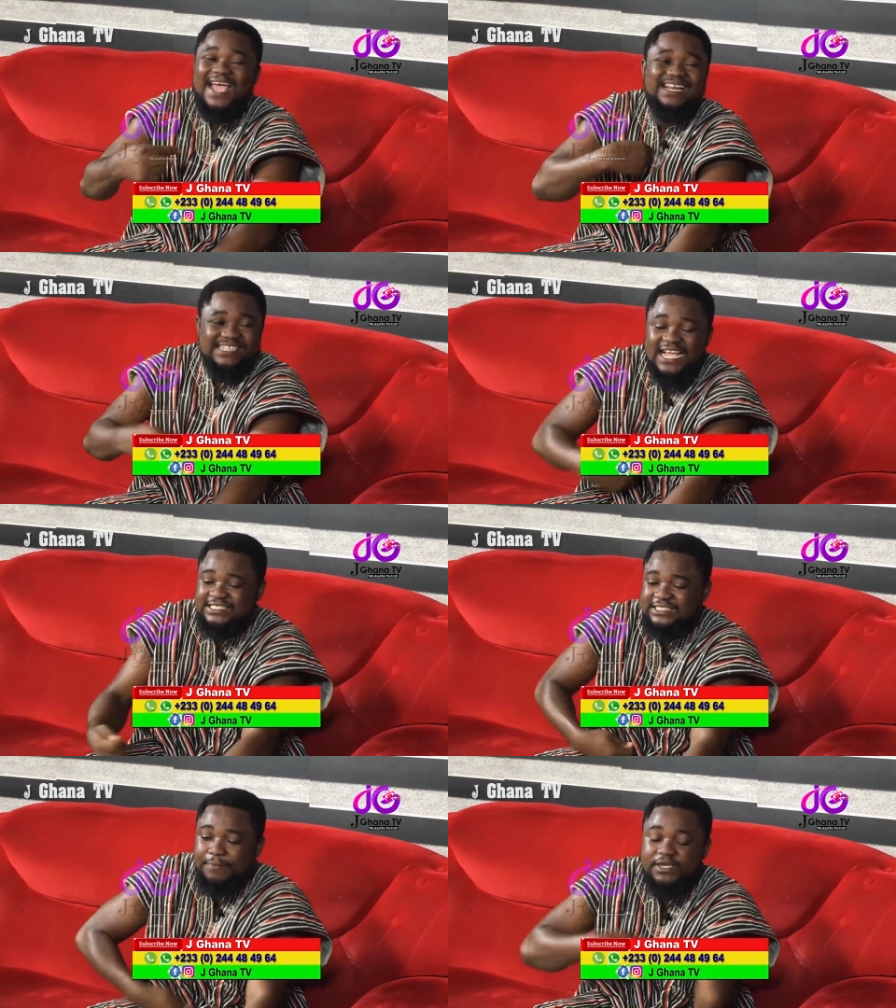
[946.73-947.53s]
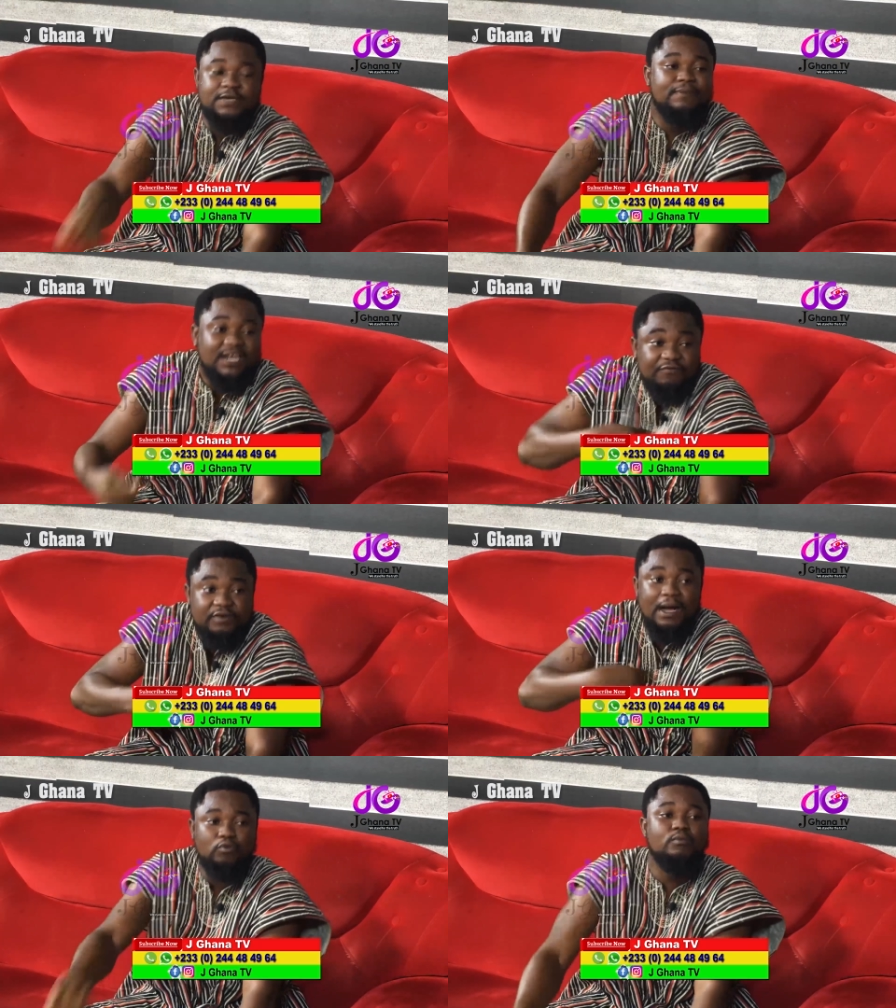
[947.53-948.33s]
I did necessary money
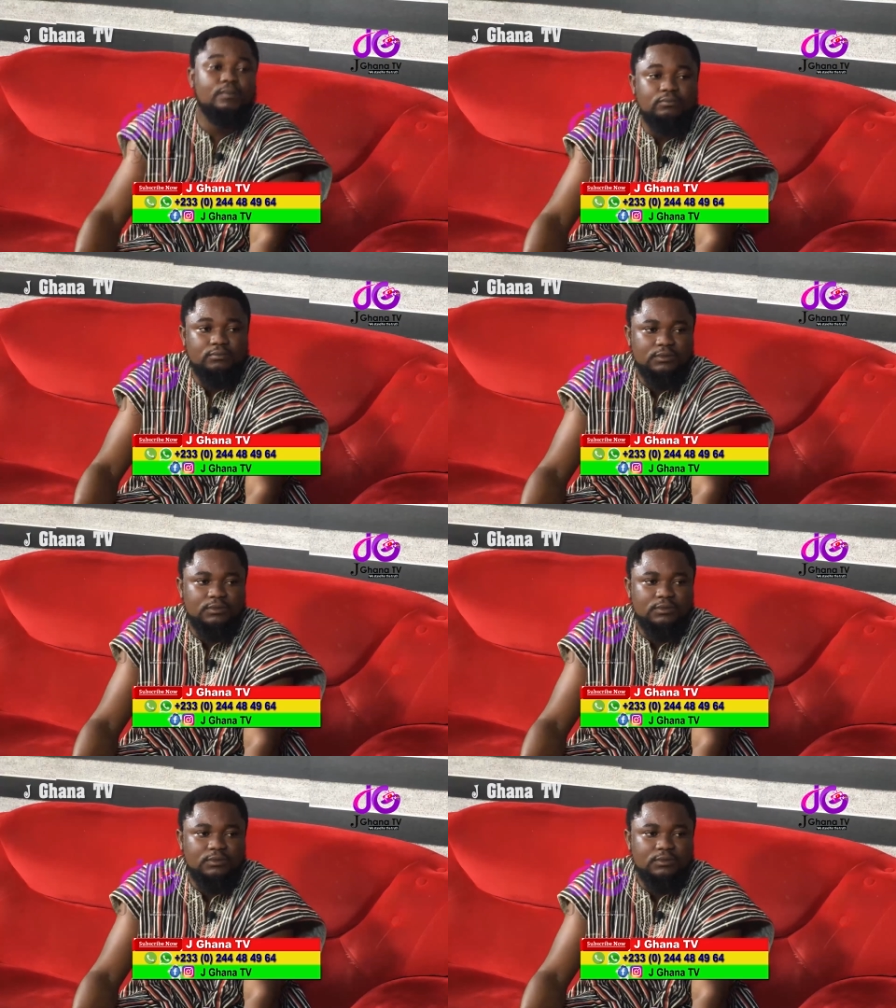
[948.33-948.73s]
free my cum.